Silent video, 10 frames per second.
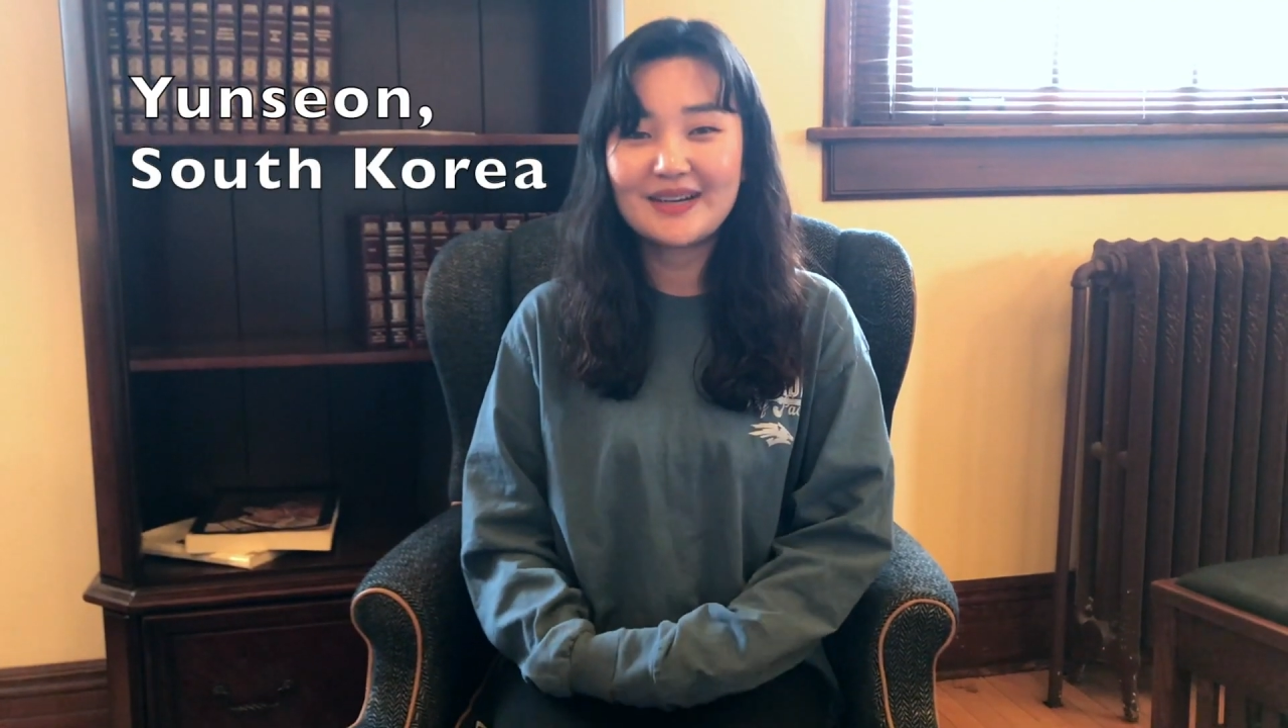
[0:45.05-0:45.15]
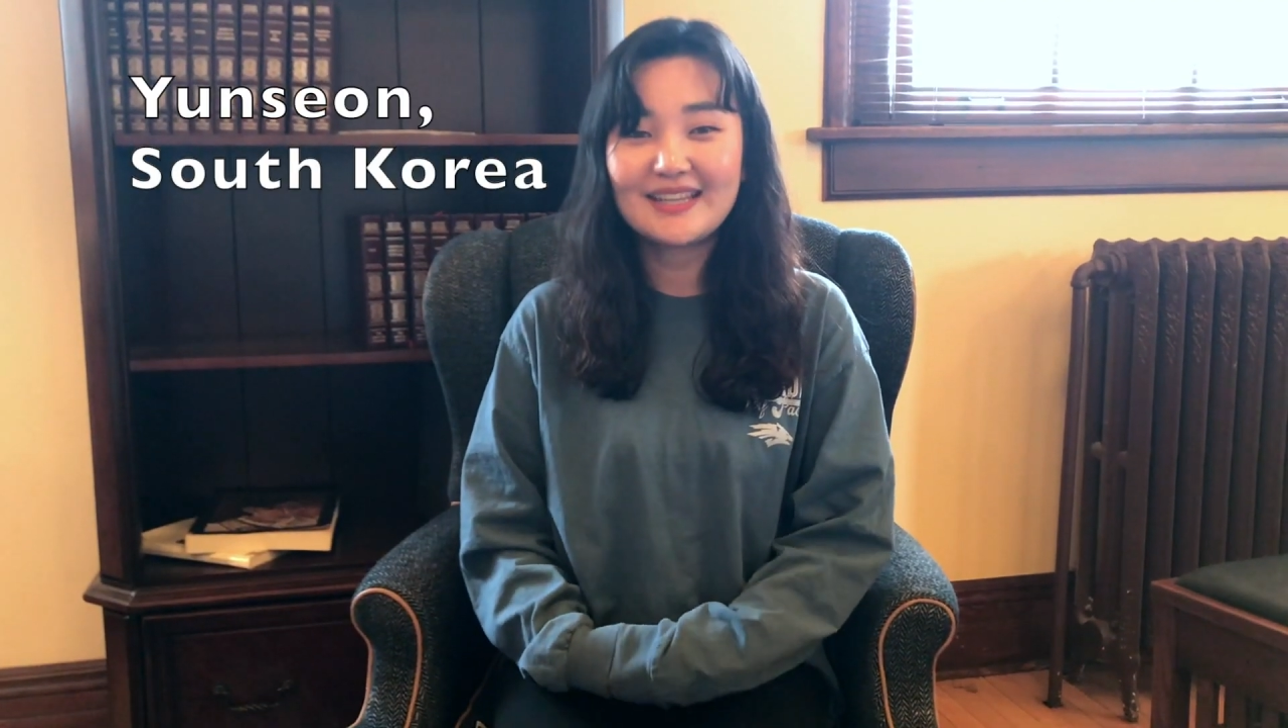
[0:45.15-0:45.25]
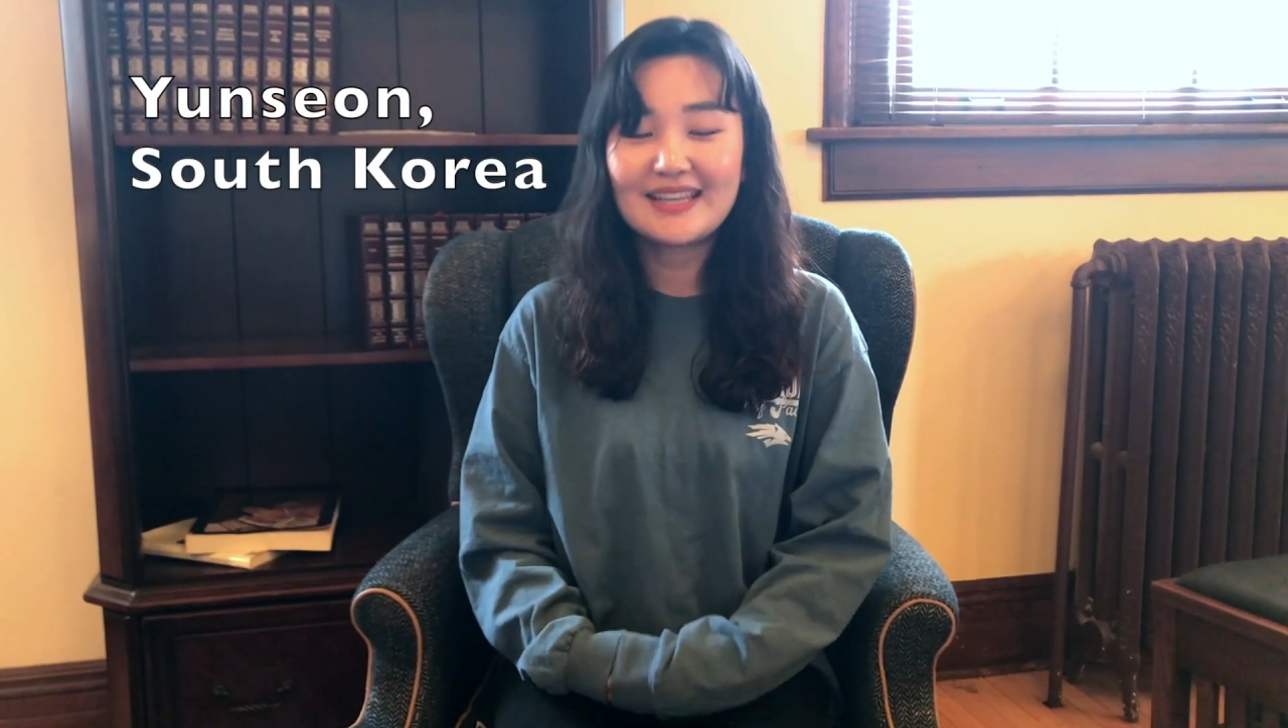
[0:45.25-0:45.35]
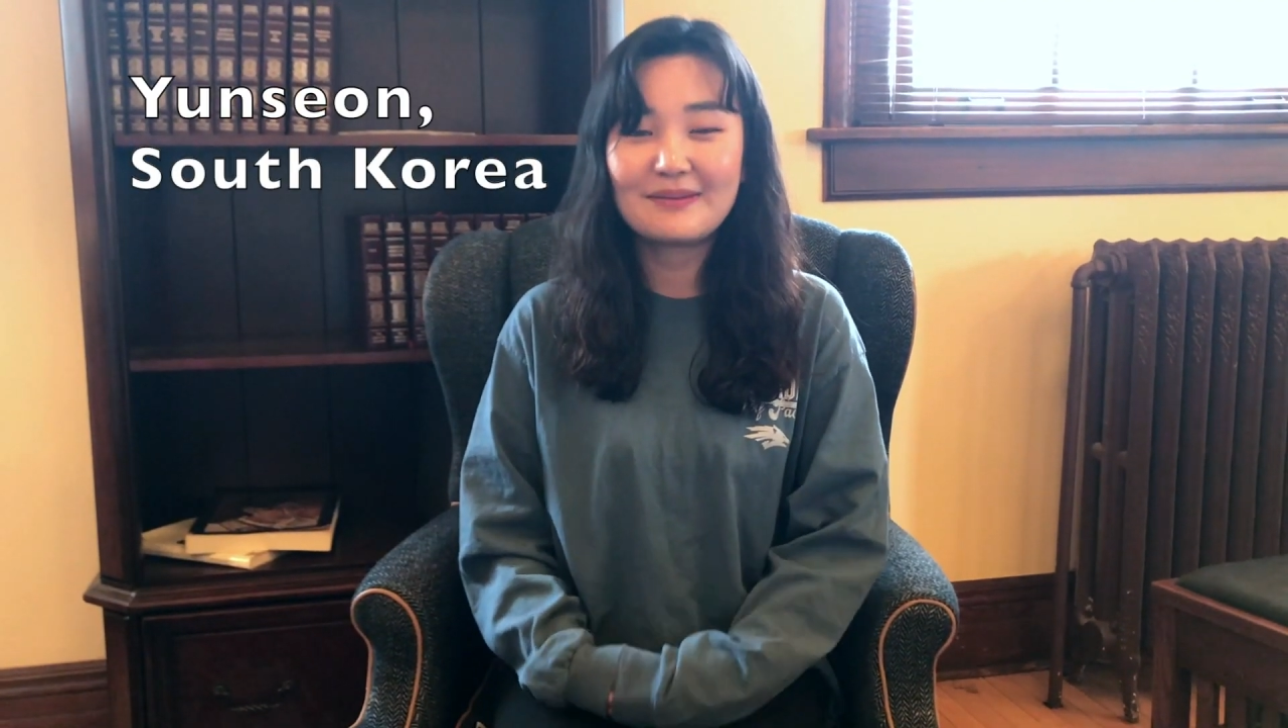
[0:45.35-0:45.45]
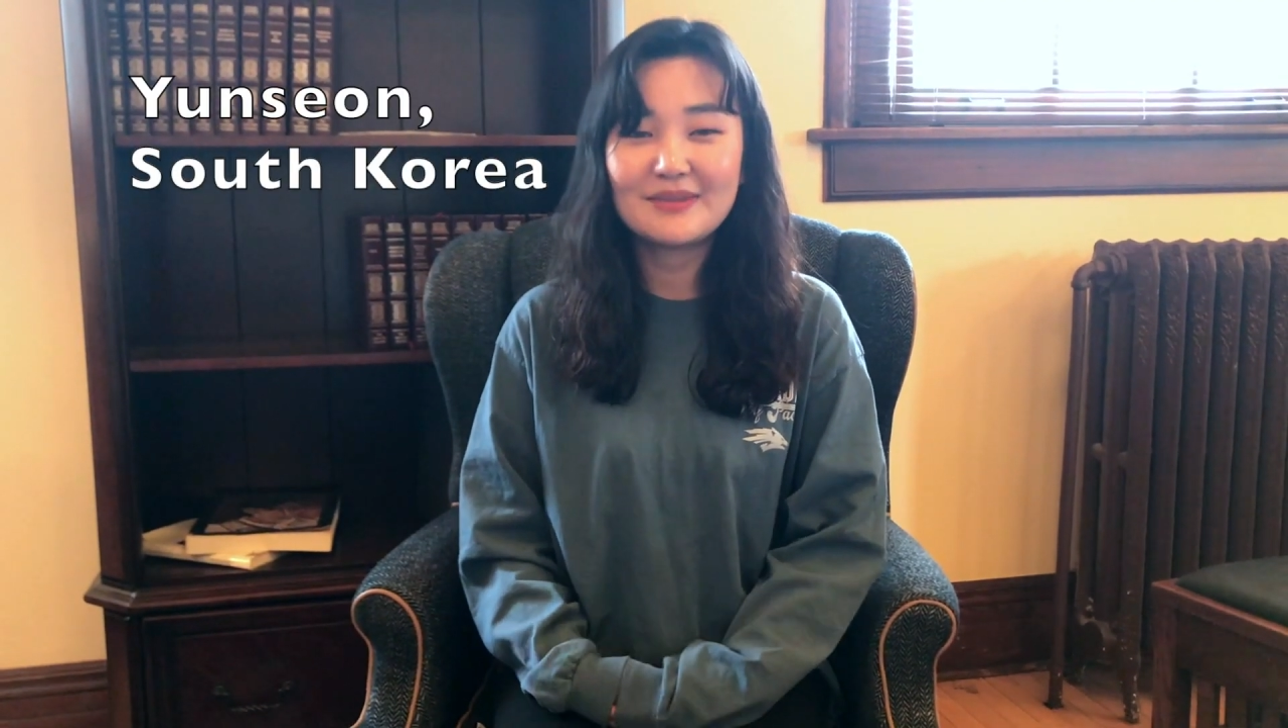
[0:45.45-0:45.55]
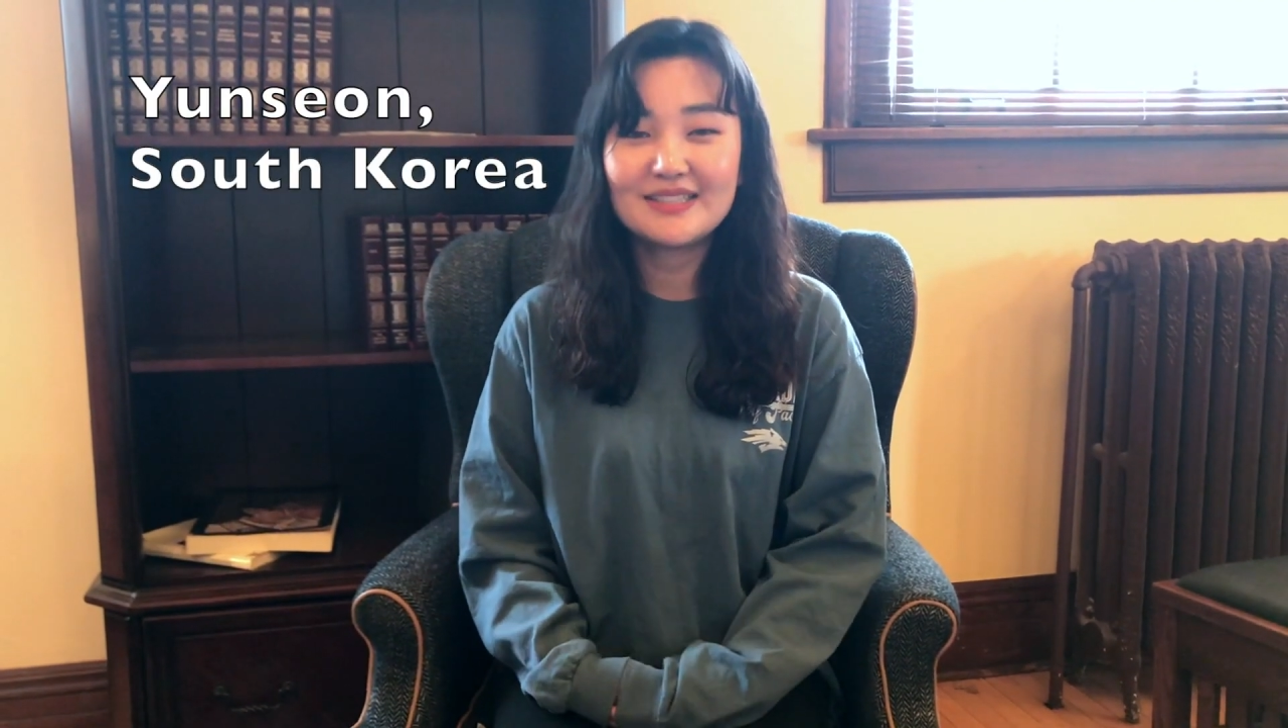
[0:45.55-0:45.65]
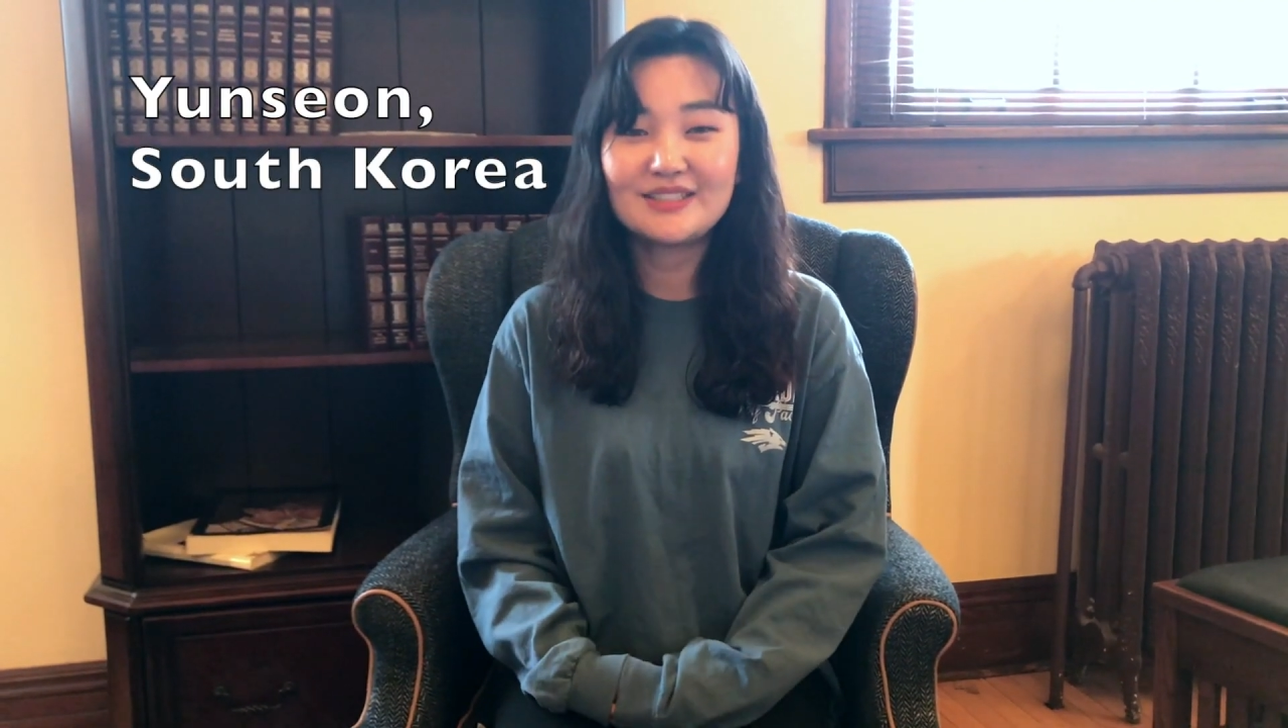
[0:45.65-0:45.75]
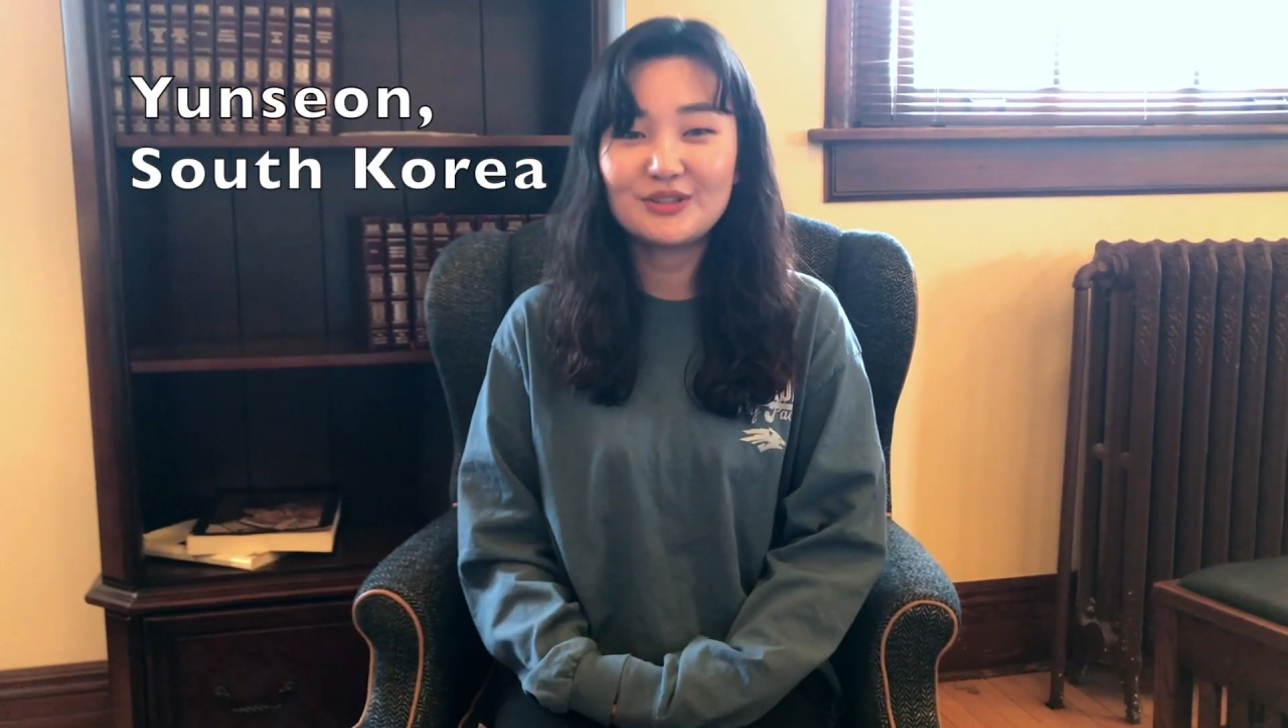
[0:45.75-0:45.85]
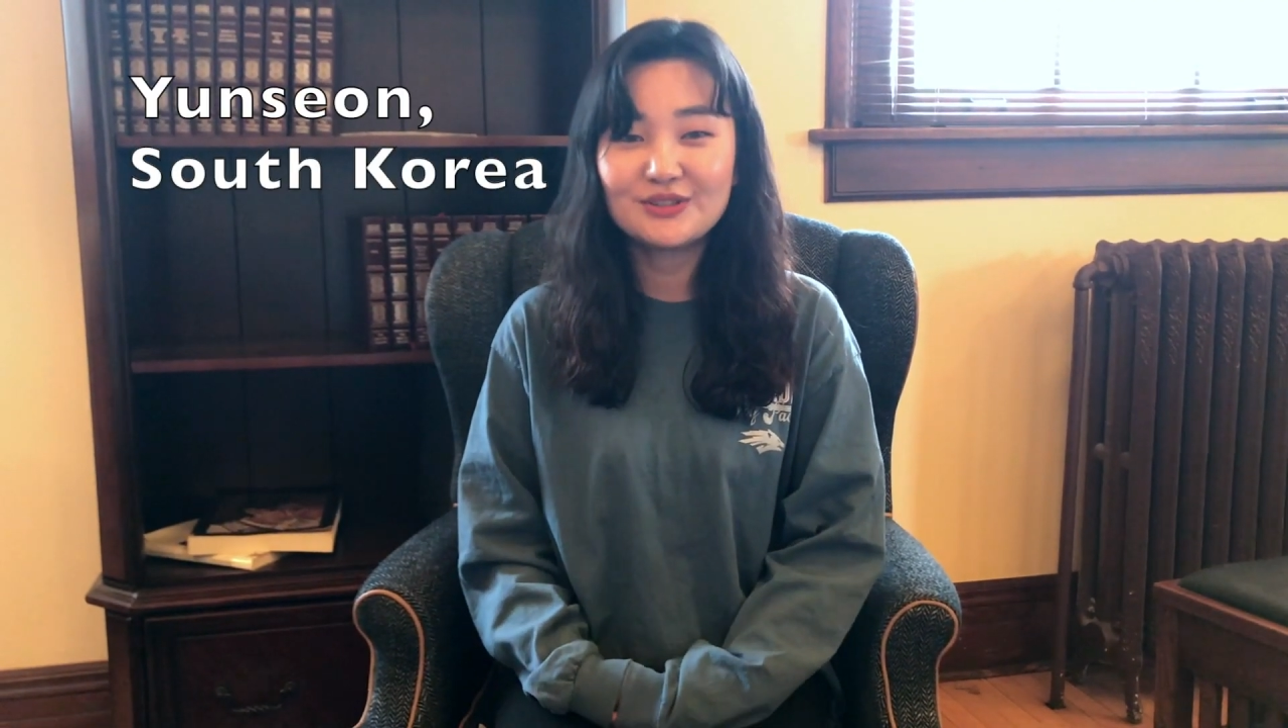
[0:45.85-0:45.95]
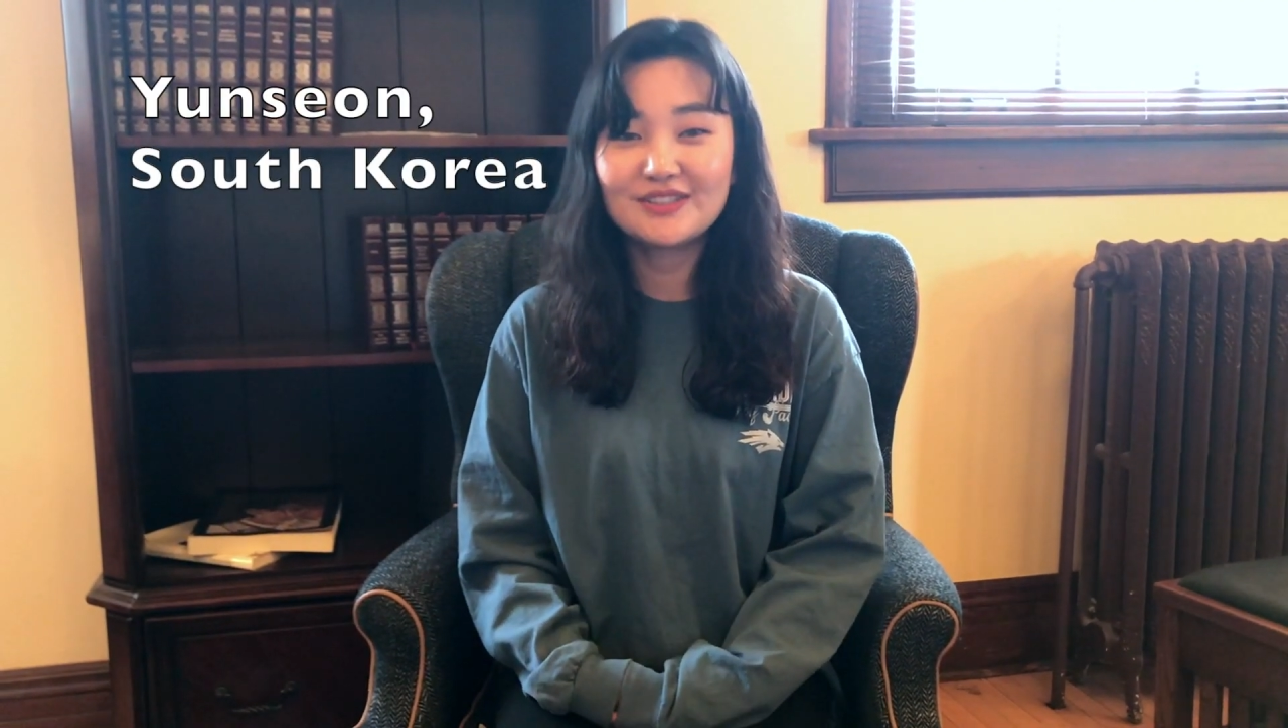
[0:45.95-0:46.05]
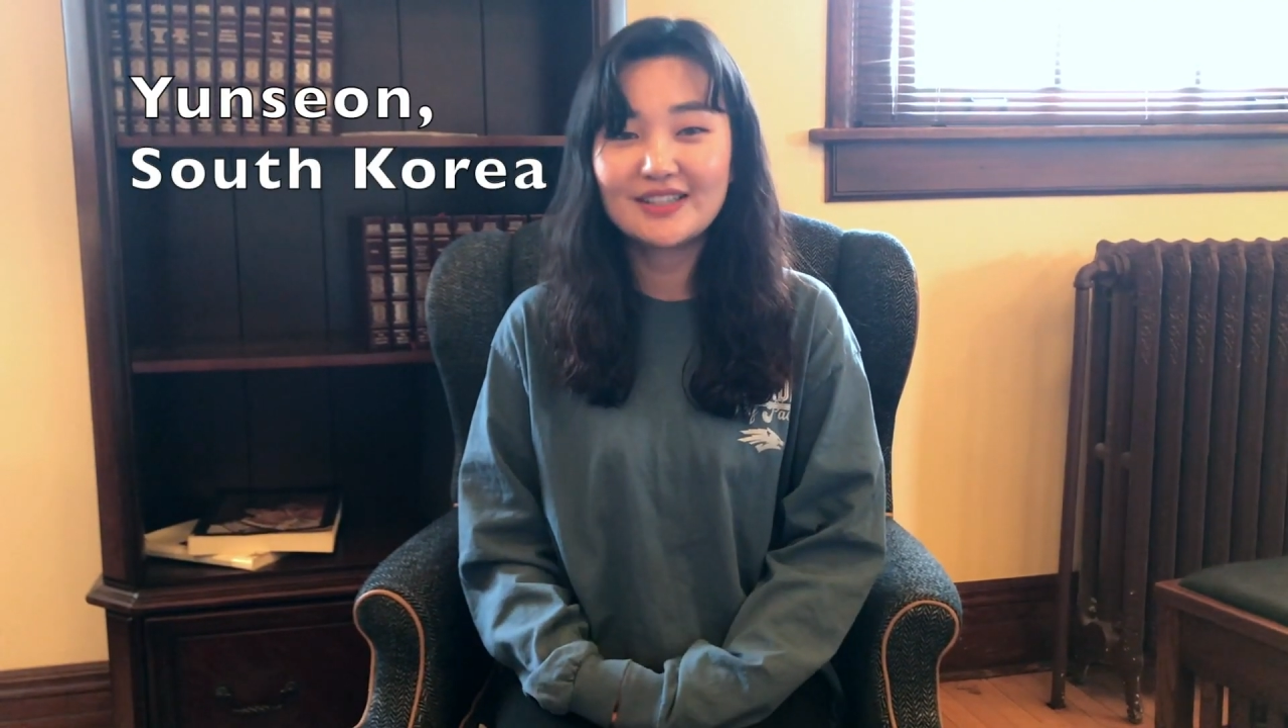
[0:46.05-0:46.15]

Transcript: my name is Yoon